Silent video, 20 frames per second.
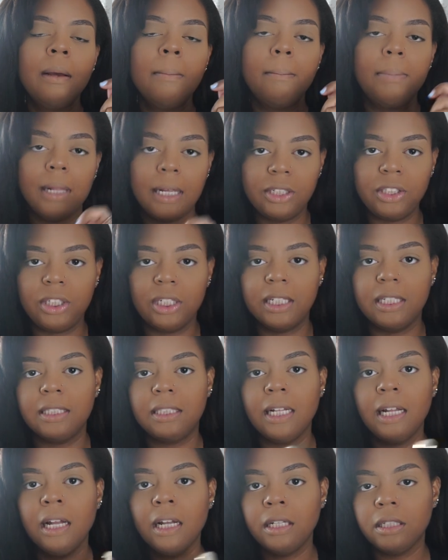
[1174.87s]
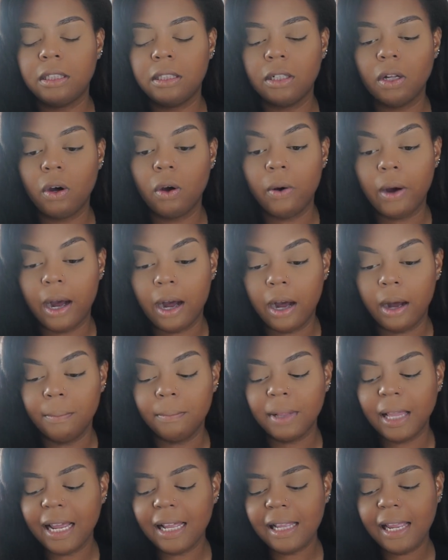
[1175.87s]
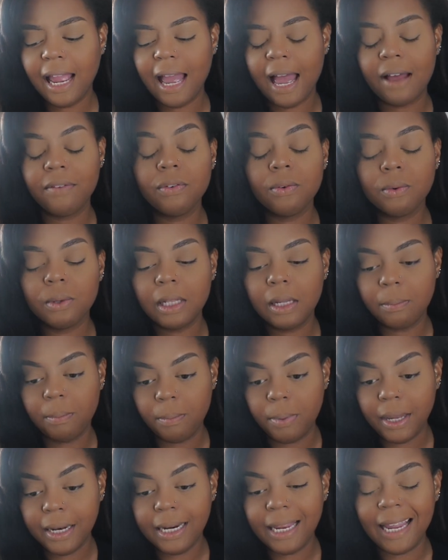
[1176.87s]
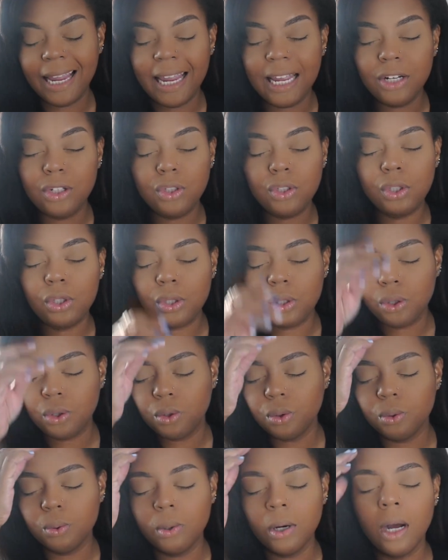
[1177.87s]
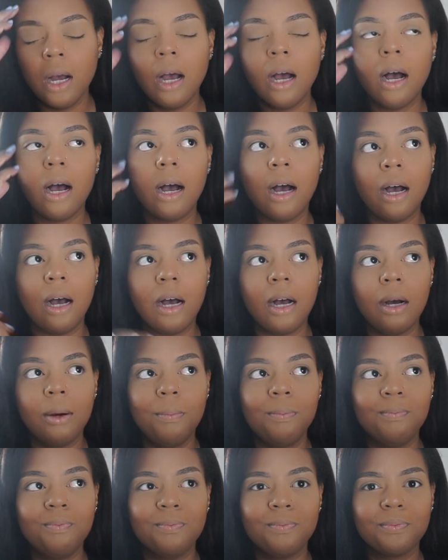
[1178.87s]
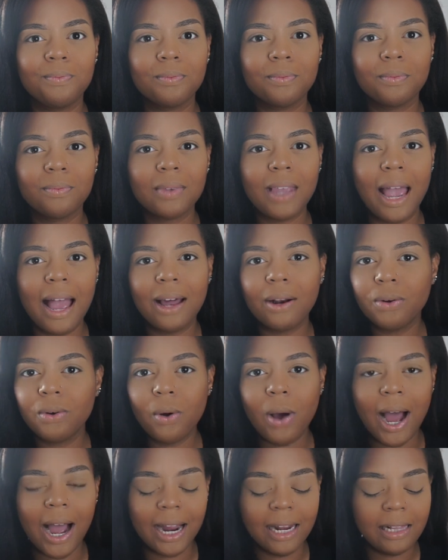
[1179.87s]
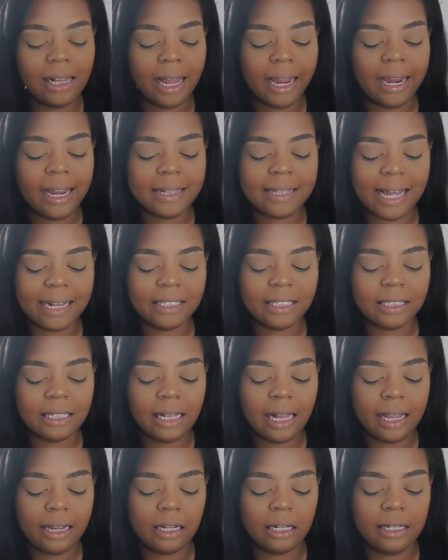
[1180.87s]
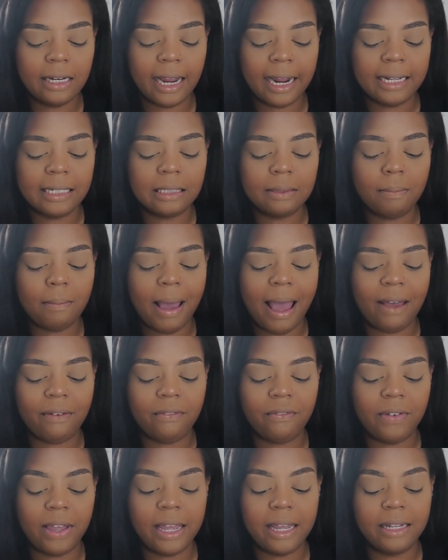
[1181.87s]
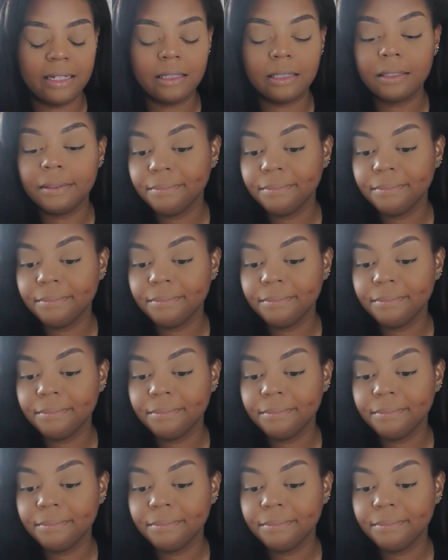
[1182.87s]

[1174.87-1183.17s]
blushes. So lately I haven't really been into I don't know, highlights. I just like a nice matte face.